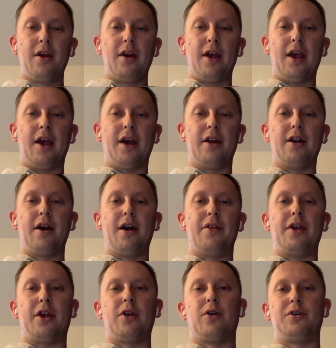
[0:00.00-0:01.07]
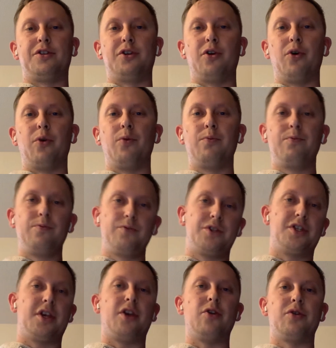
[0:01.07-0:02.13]
And they can also
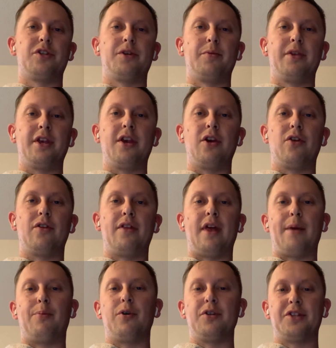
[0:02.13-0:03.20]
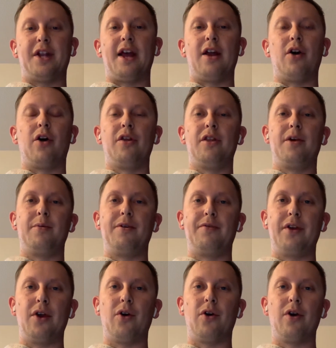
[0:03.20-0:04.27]
secure some of the gear that that person had on them if
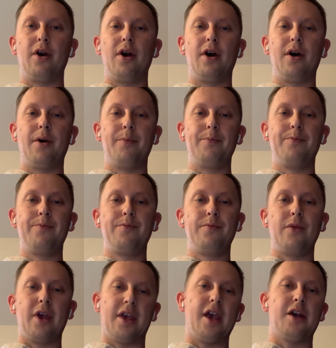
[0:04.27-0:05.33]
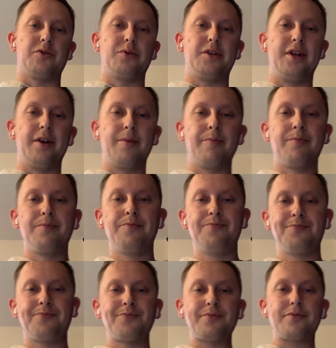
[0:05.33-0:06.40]
they are a casualty.
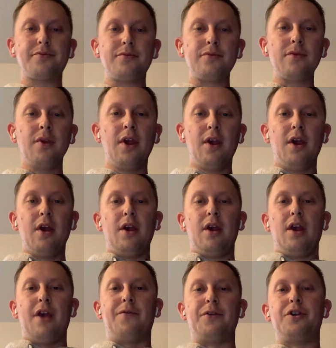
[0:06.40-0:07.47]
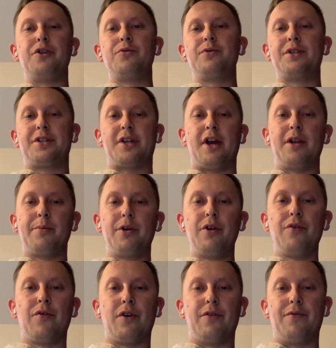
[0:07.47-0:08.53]
If you do decide to
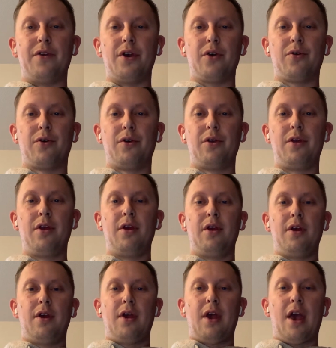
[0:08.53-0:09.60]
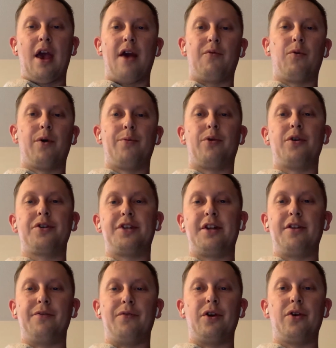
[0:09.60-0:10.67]
maneuver in a vehicle, have one person
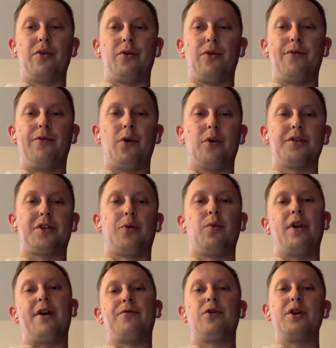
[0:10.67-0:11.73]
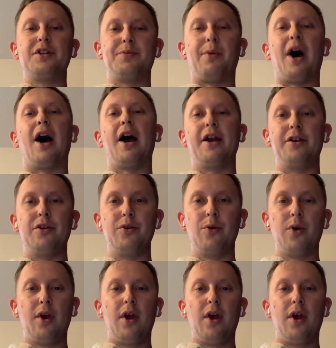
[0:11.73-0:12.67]
in the vehicle focus on whatever is behind you.